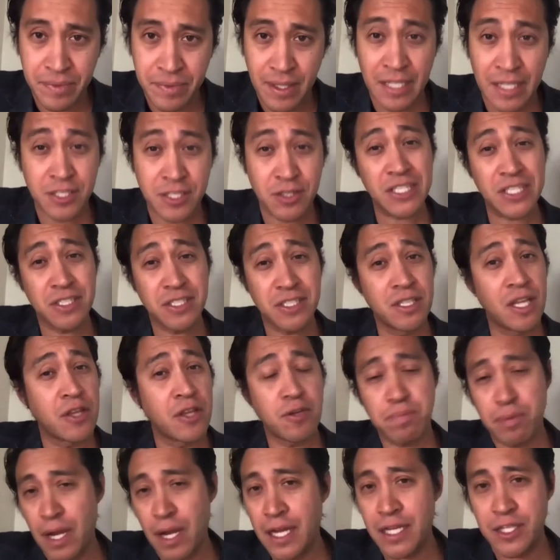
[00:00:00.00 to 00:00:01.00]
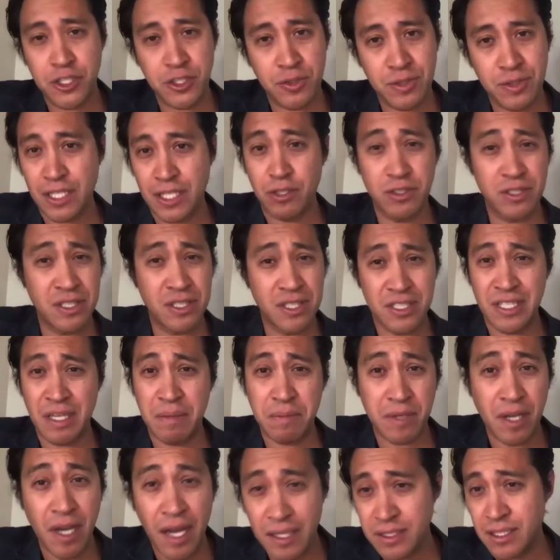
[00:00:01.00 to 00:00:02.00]
And so that's another issue, is that you're using the same
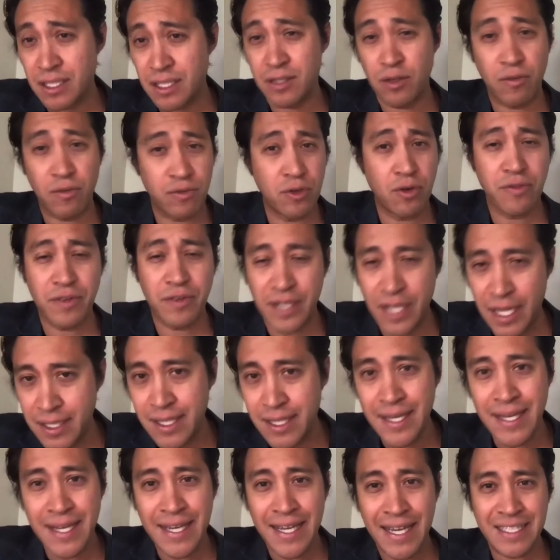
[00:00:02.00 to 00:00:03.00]
content over and over again.